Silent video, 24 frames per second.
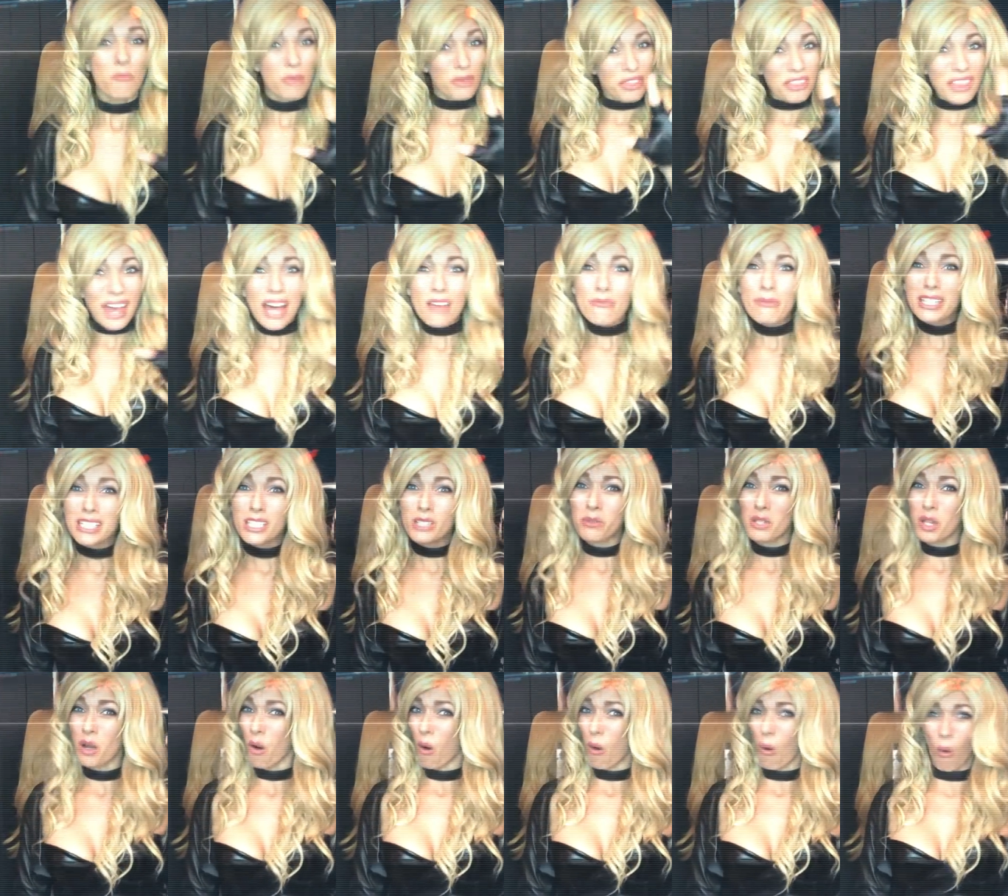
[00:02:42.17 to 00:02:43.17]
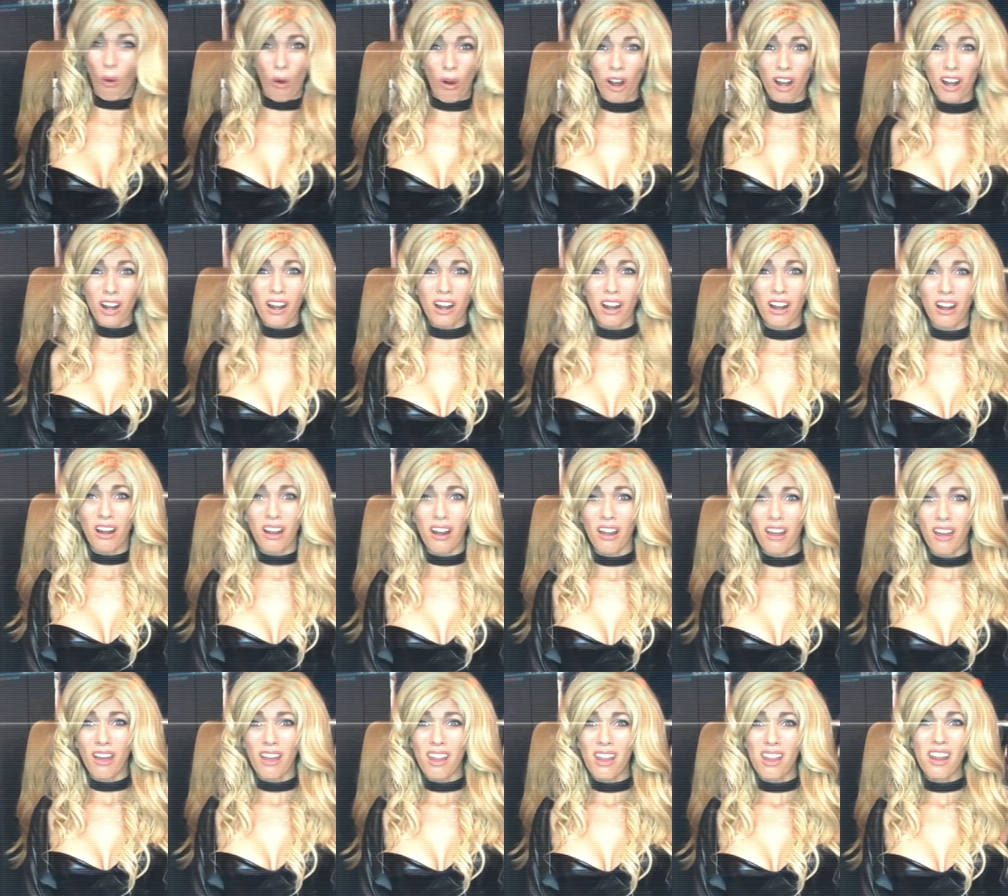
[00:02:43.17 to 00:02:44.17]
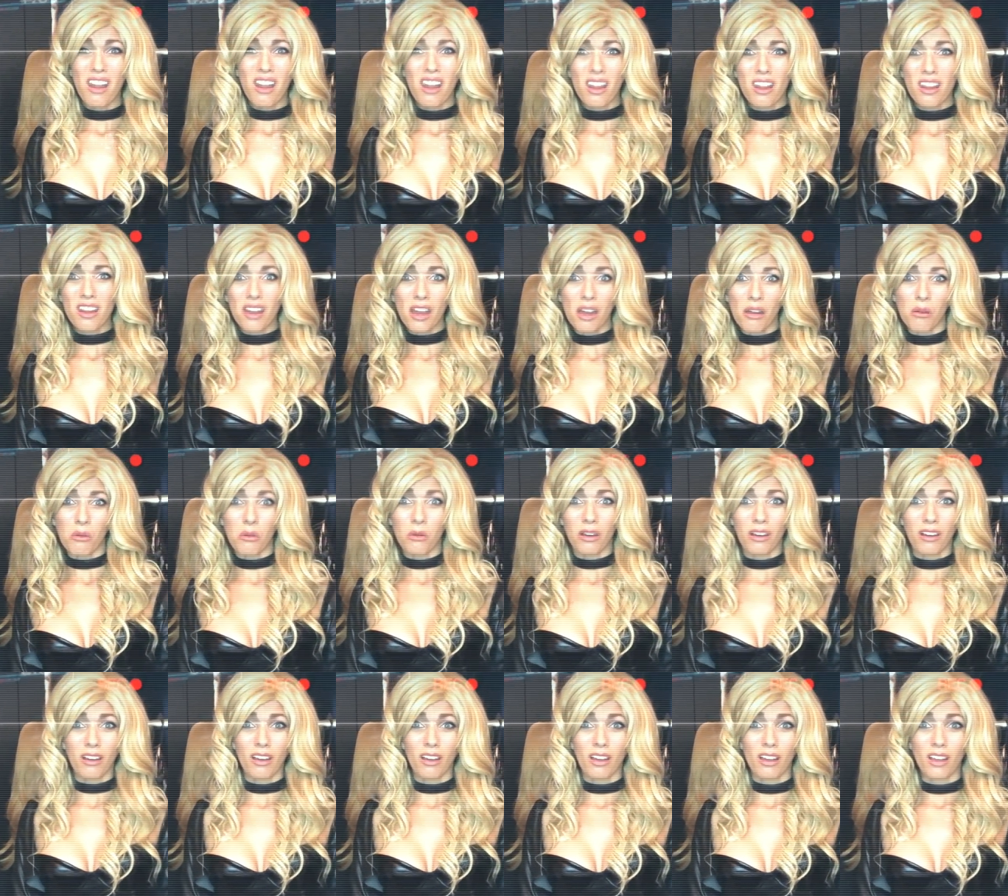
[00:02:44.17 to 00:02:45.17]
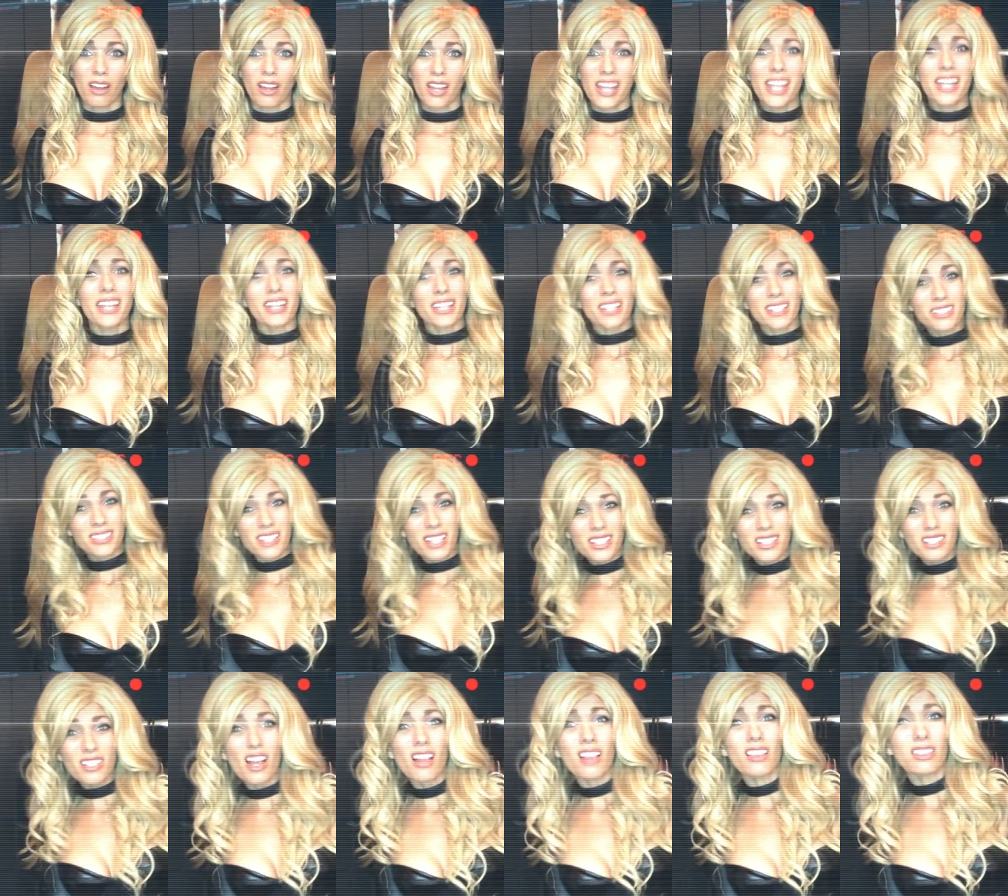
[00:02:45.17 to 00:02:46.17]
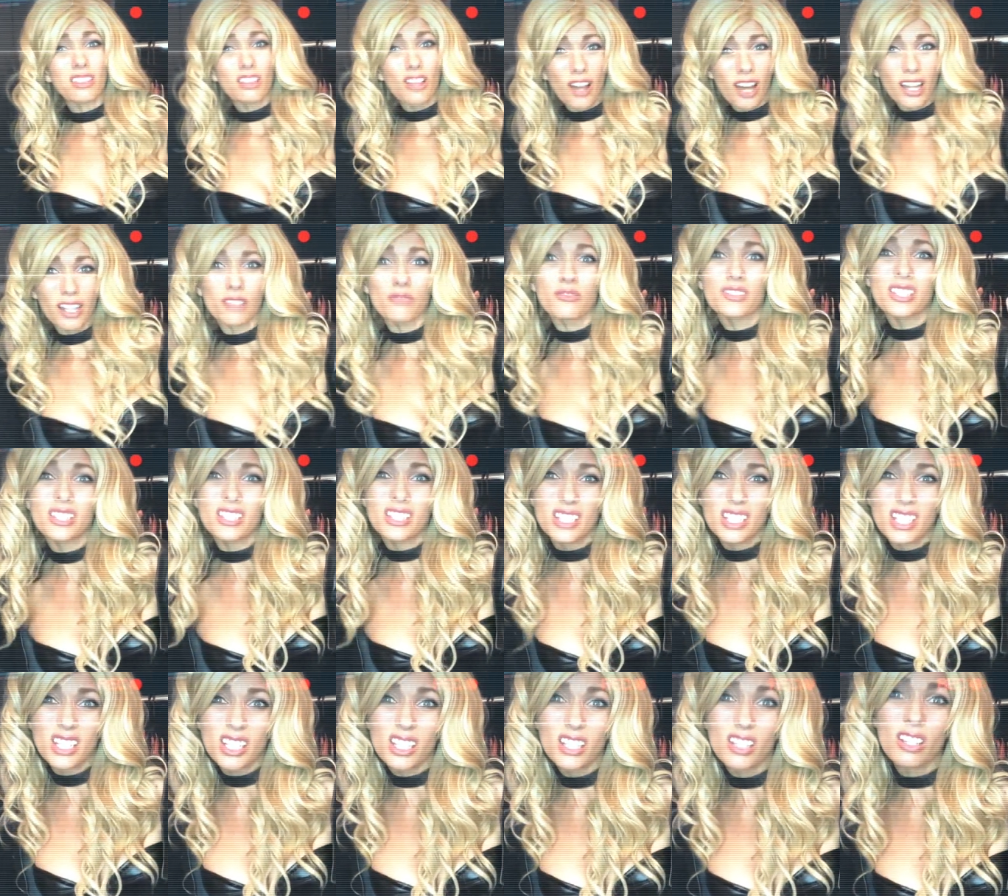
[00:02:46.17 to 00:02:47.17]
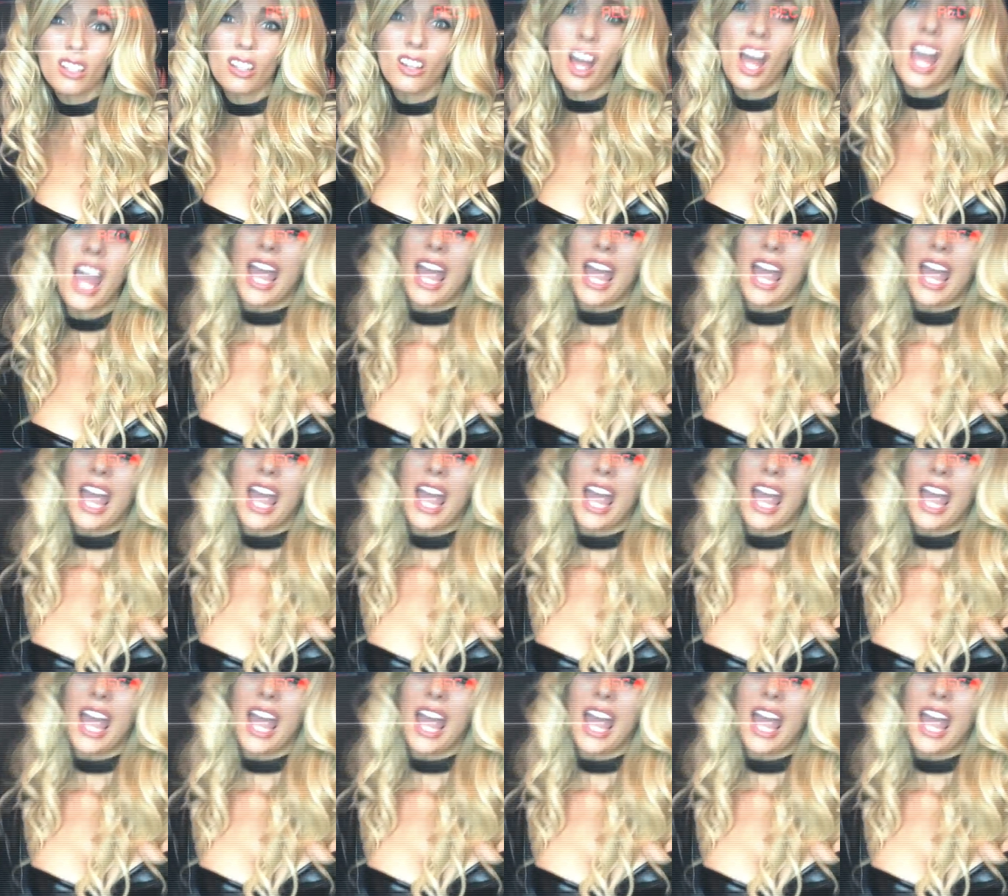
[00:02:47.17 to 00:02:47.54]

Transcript: but that makes me a whore? No. It takes a lot of skill